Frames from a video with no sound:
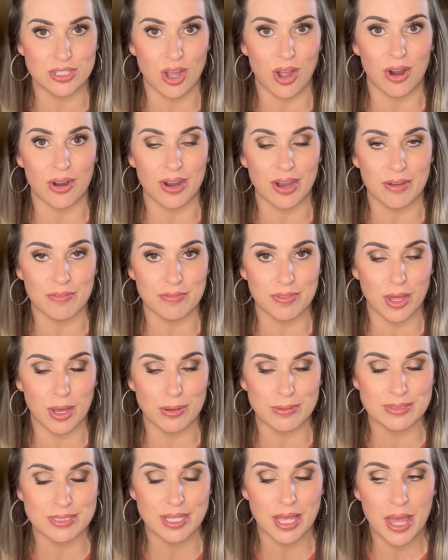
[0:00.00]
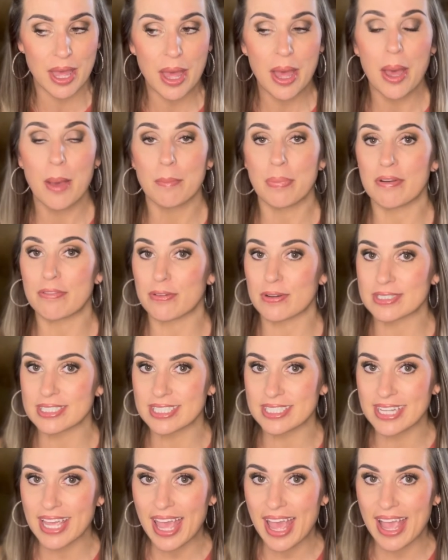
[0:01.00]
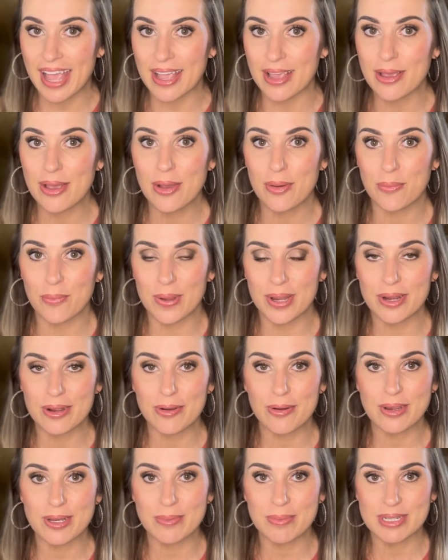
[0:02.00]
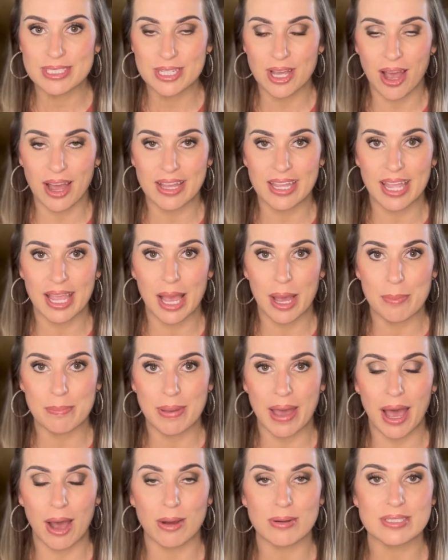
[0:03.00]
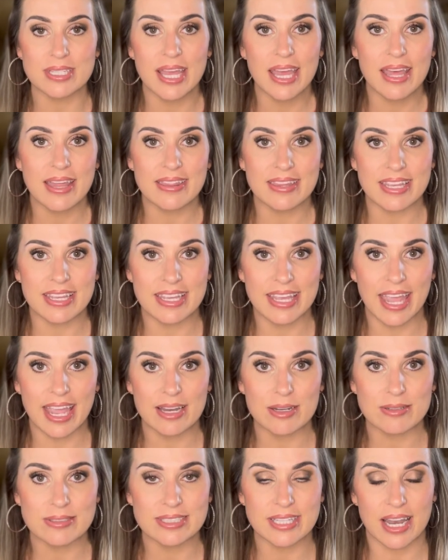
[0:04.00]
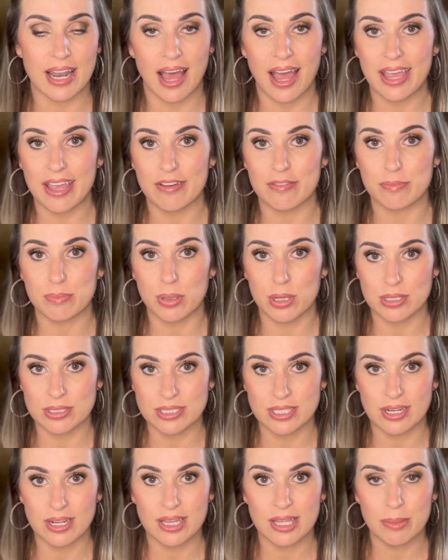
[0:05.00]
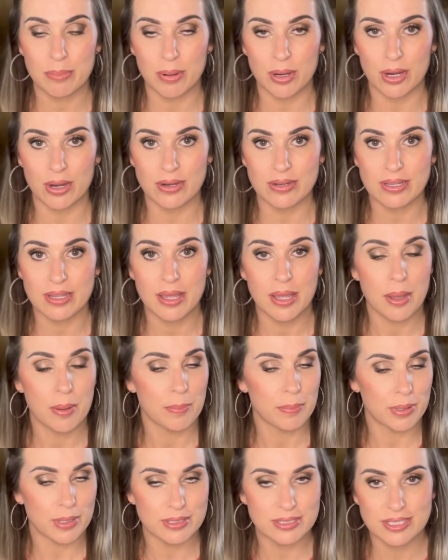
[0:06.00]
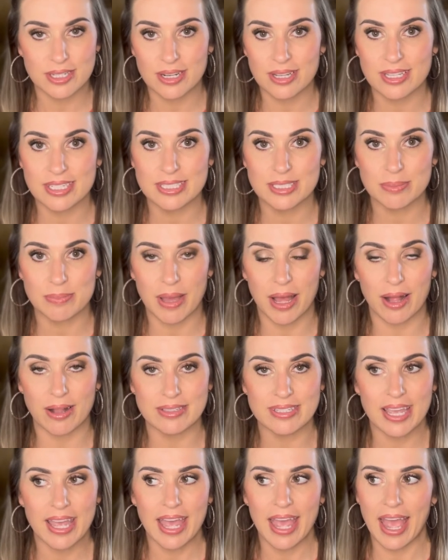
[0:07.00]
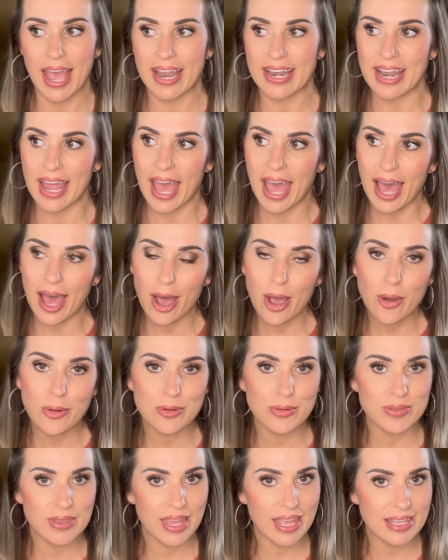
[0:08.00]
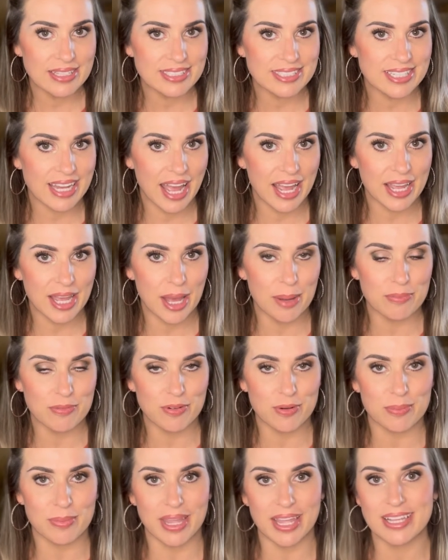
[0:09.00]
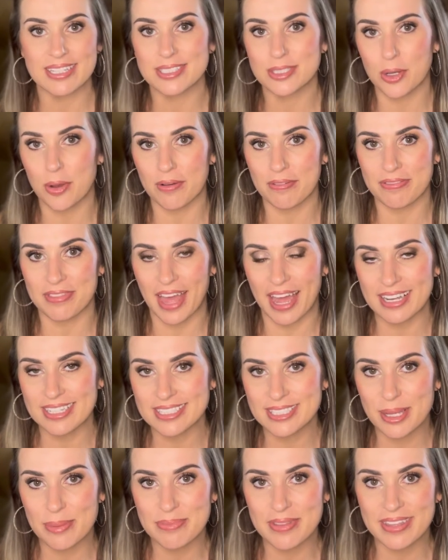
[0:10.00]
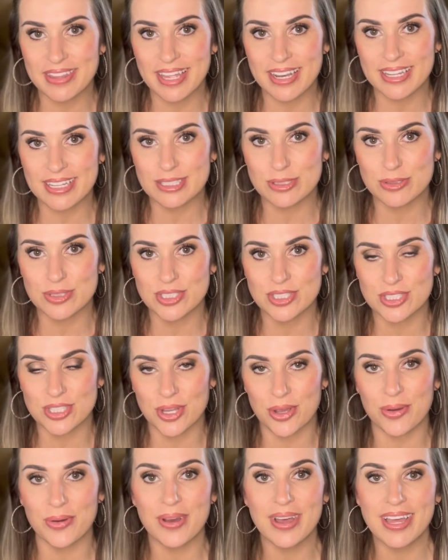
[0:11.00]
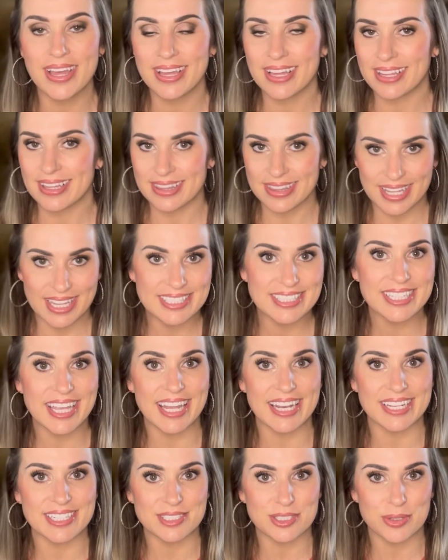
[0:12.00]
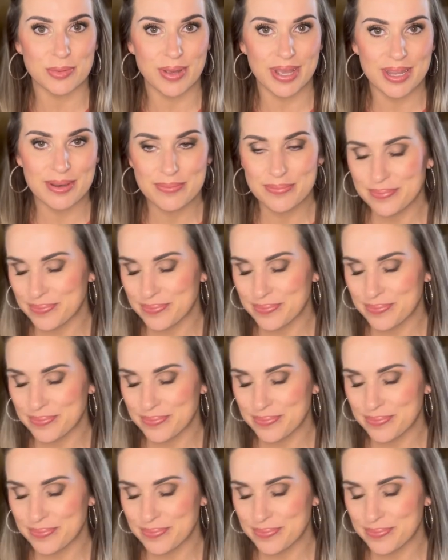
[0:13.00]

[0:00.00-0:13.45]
are of those. But for today, we are going to be talking about the candles that I have personally burned, personally smelled, and how do they stack up for me? So if that is something that interests you, let's get into it.